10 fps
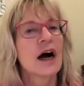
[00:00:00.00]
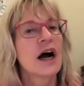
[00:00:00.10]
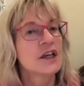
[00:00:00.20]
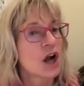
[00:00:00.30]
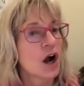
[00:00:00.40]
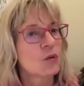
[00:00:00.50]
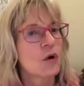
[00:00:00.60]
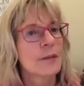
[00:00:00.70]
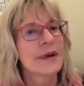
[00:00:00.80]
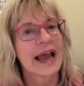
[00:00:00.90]
a young
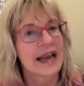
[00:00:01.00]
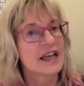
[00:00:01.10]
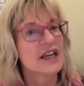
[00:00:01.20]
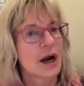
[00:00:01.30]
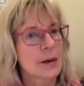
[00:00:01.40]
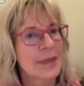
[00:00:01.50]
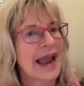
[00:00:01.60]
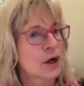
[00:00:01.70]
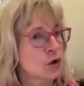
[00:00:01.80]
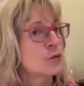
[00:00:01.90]
woman and a young
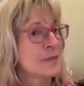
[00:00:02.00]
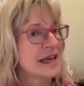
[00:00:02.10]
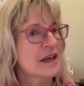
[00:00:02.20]
man who meet